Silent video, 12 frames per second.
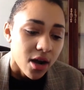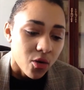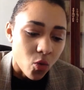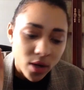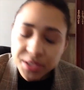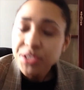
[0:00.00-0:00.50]

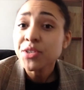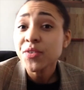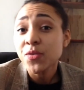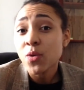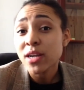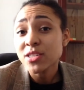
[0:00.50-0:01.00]
once
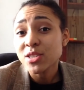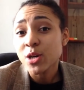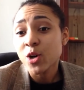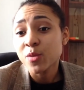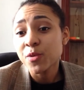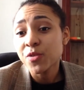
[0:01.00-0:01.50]
you've watched the
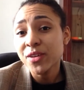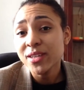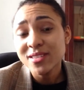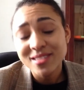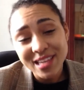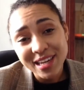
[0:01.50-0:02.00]
whole
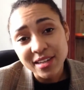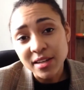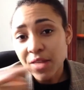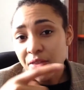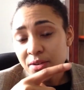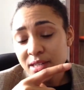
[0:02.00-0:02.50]
movie, take
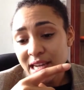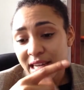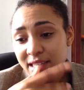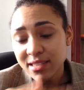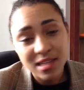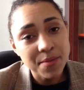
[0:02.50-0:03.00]
another
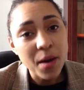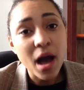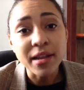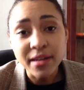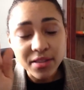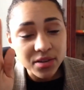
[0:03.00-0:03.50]
day
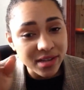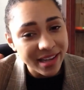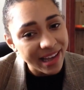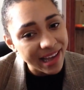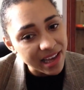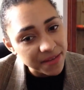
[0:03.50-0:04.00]

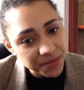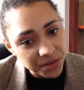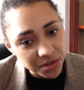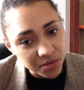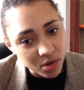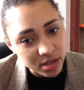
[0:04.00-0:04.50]
after
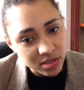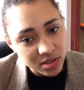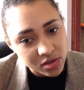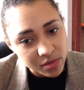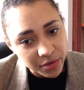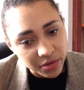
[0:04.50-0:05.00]
you watch the
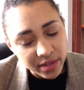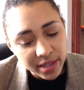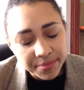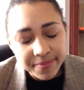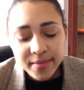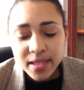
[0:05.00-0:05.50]
whole movie,
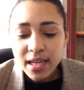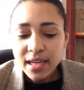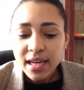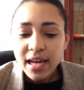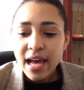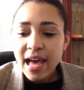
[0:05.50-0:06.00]

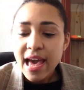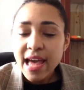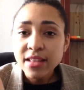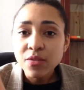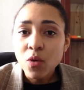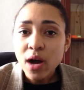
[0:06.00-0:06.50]

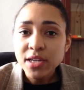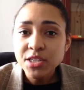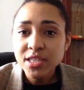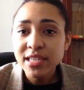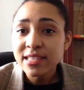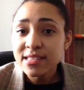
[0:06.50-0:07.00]
and watch
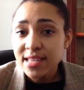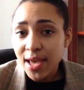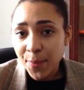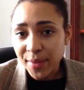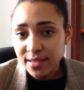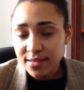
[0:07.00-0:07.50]
it in
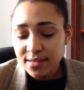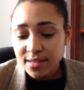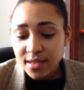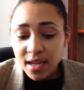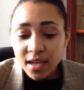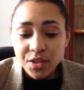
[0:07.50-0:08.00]
segments.
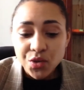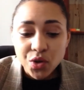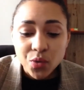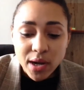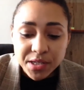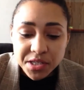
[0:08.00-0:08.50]
You
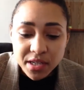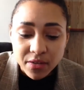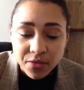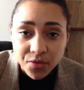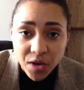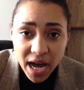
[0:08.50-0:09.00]
can watch it in
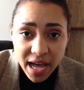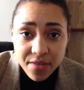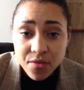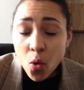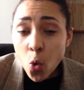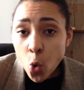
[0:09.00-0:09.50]

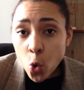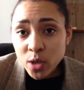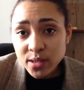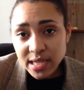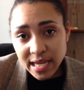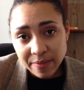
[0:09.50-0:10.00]
5
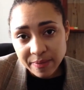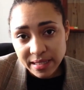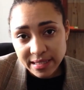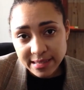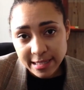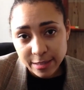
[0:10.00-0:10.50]
or
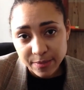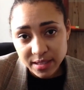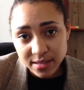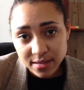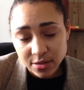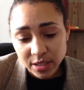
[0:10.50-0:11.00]
10-minute
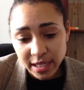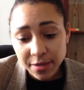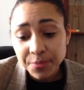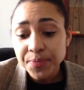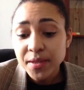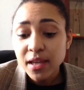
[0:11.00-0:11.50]
segments, okay?
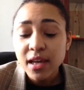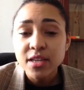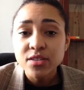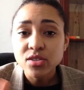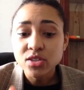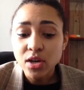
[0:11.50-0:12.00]

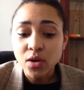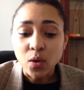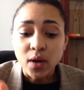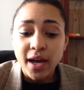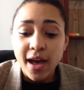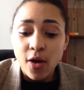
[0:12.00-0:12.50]

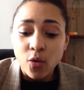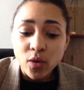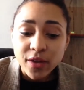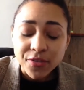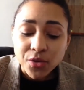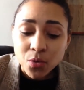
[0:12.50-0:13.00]
So,
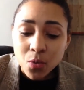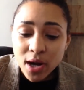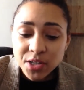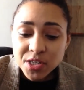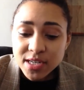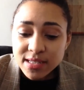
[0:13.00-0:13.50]
if you
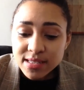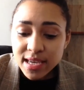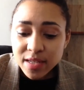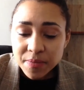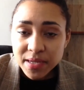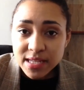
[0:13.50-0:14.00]
watch it in
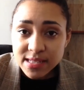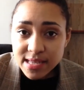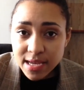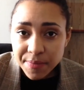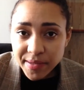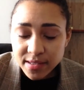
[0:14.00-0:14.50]
10-minute
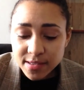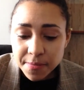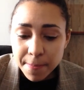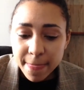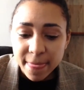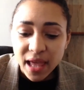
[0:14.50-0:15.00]

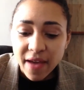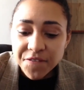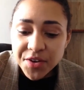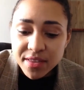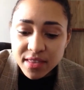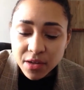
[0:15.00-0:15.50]
segments,
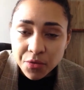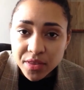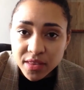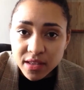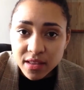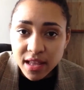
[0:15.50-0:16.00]
everything
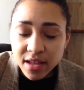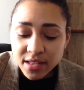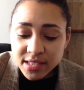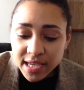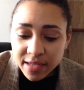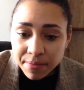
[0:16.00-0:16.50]
within
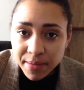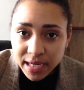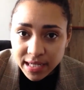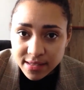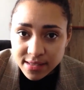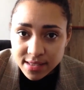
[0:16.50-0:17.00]
that 10
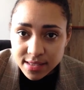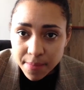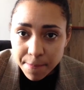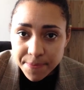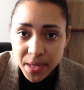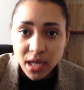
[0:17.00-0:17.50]
minutes,
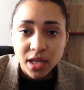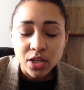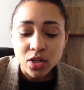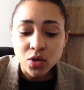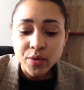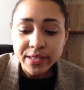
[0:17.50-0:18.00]

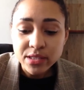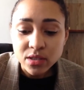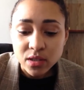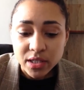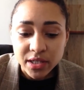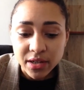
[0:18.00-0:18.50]
you're going to
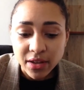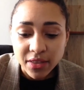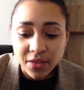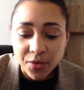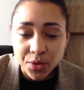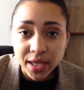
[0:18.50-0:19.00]
learn
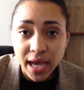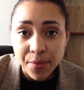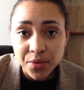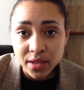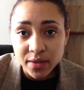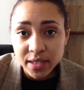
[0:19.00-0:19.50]
the
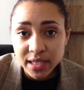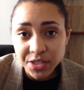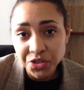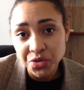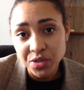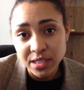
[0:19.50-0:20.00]
vocabulary
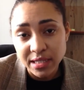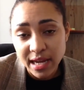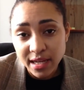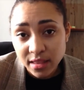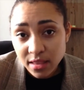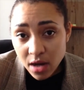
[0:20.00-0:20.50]
that you did
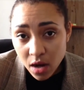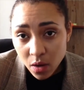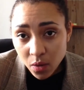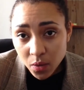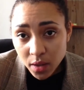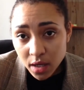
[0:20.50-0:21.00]
not
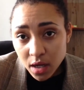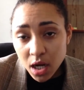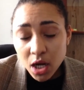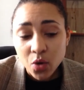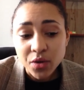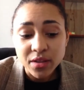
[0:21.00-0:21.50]
know,
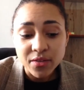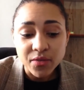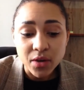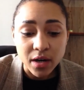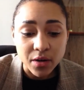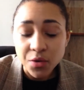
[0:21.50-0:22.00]
or
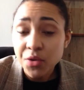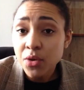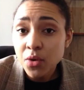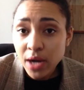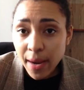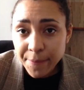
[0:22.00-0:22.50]
the
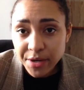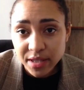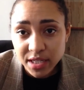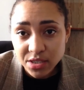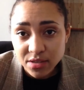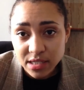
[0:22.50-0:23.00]
grammar
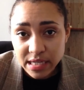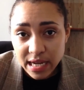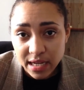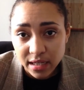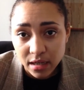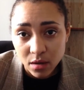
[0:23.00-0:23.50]
that you did
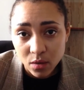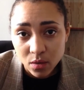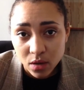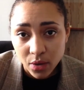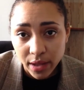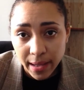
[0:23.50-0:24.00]
not know,
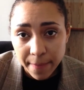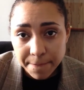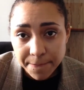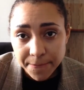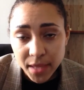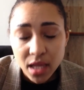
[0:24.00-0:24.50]
okay?
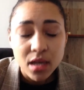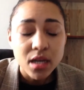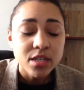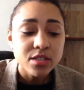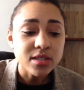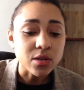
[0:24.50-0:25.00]

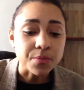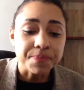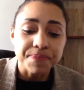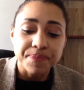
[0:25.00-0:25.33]
So,